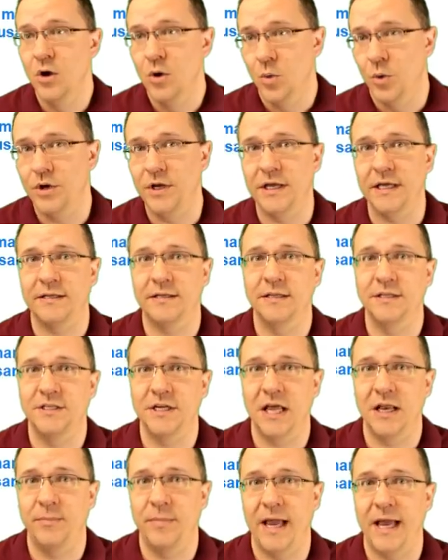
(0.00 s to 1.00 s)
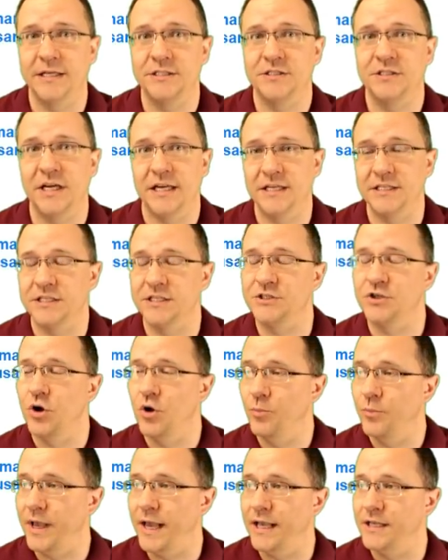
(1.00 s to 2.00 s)
When you get to the GEDmatch Genesis
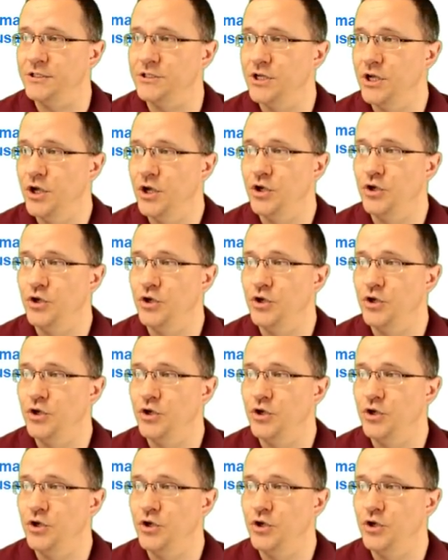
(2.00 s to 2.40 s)
homepage,